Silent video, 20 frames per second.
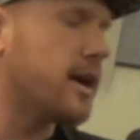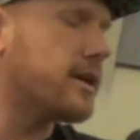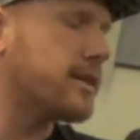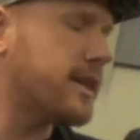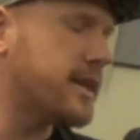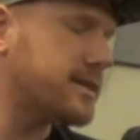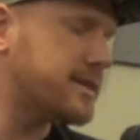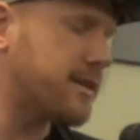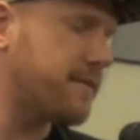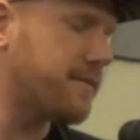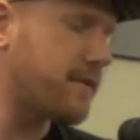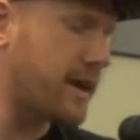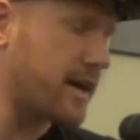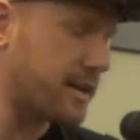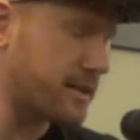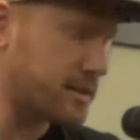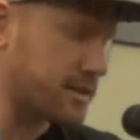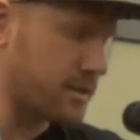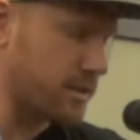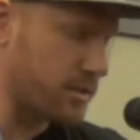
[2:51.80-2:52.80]
Unless I
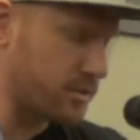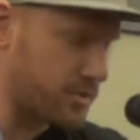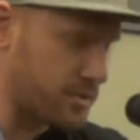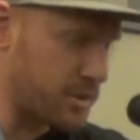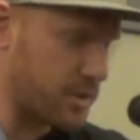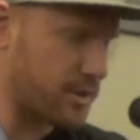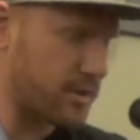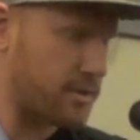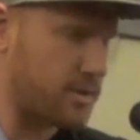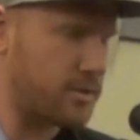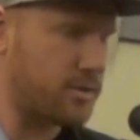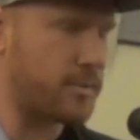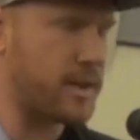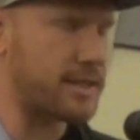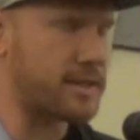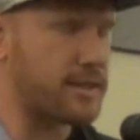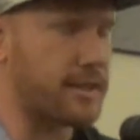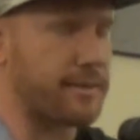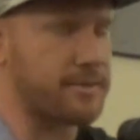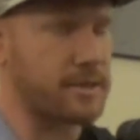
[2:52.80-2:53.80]
found a solution to my
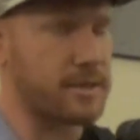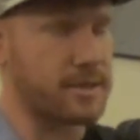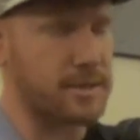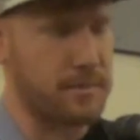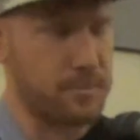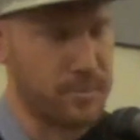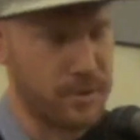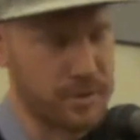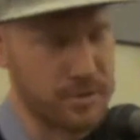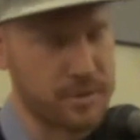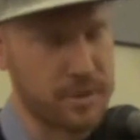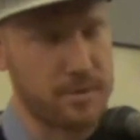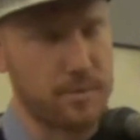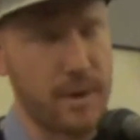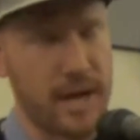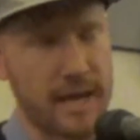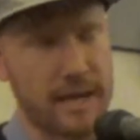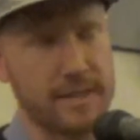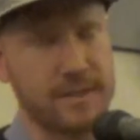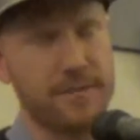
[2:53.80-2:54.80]
substance abusing,
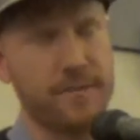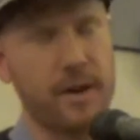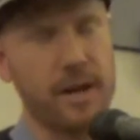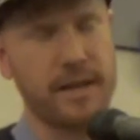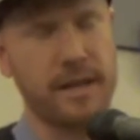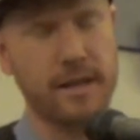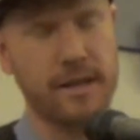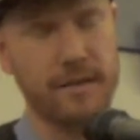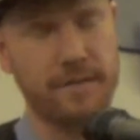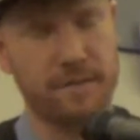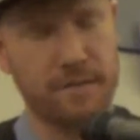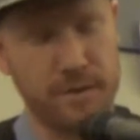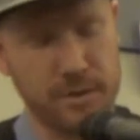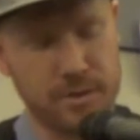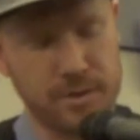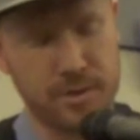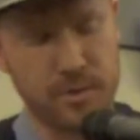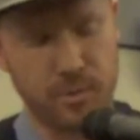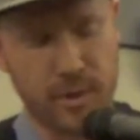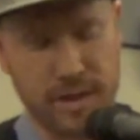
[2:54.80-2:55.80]
man, it's fucking
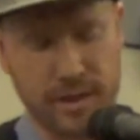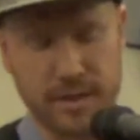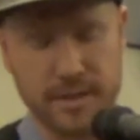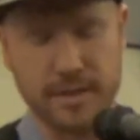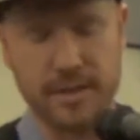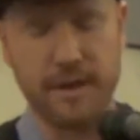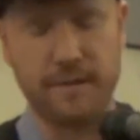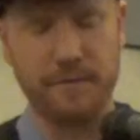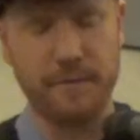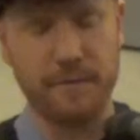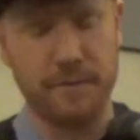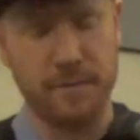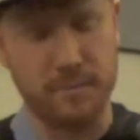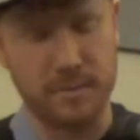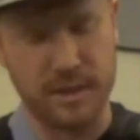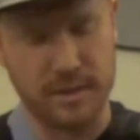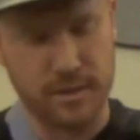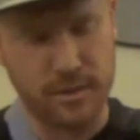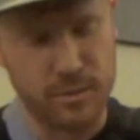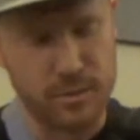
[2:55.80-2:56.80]
confusing when you suffer from
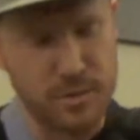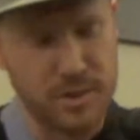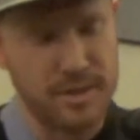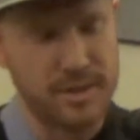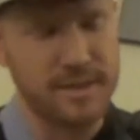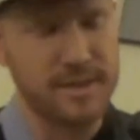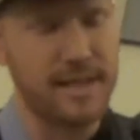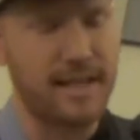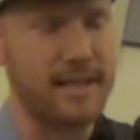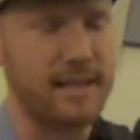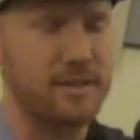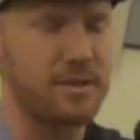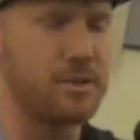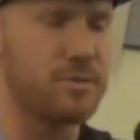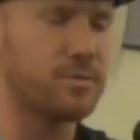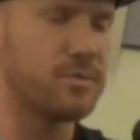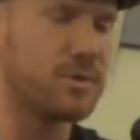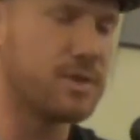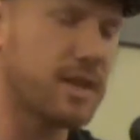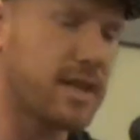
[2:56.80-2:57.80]
delusions telling
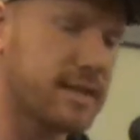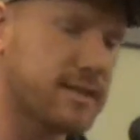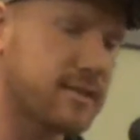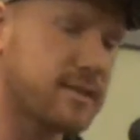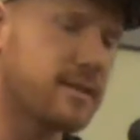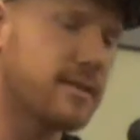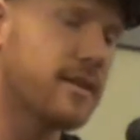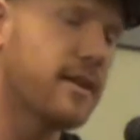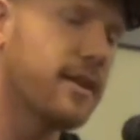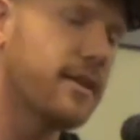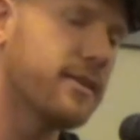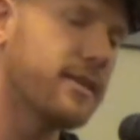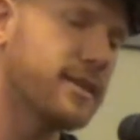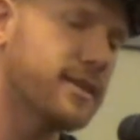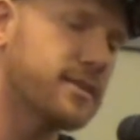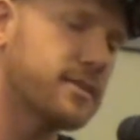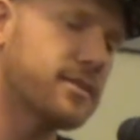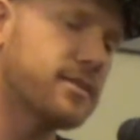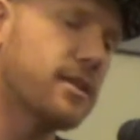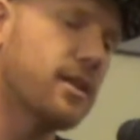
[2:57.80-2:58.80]
you just
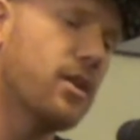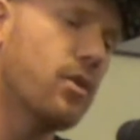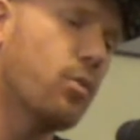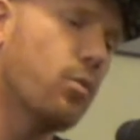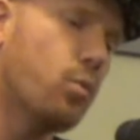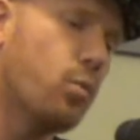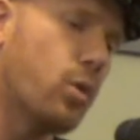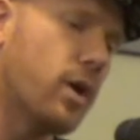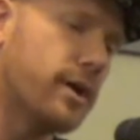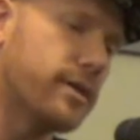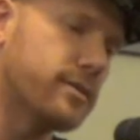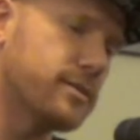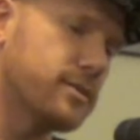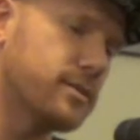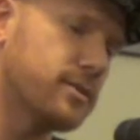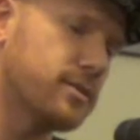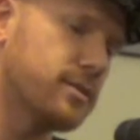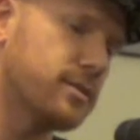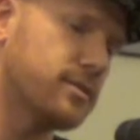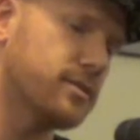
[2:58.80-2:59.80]
this
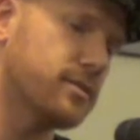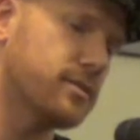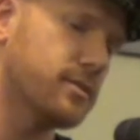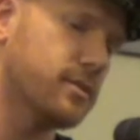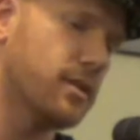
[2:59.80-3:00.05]
once.